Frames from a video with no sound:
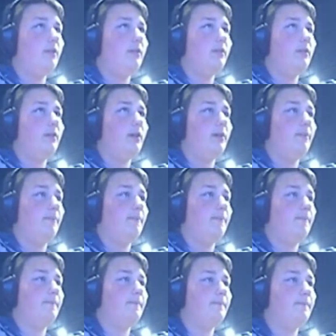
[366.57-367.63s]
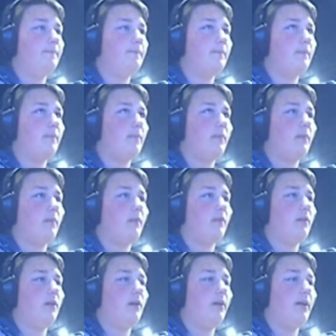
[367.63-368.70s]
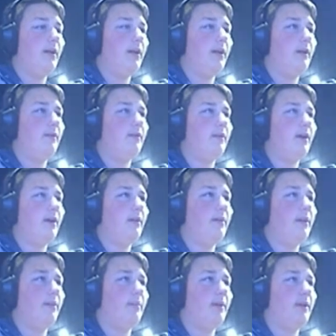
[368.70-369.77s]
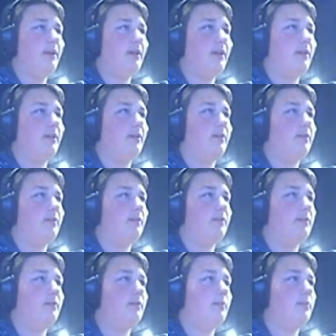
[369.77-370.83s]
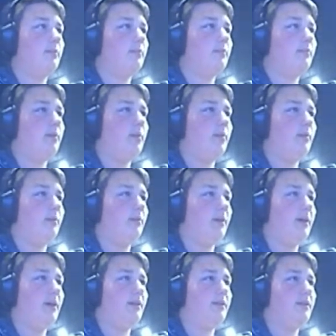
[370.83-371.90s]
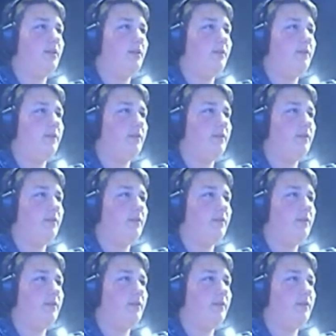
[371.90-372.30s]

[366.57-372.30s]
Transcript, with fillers: Um, oh yeah, I forgot. We could make like pumpkin pie and stuff.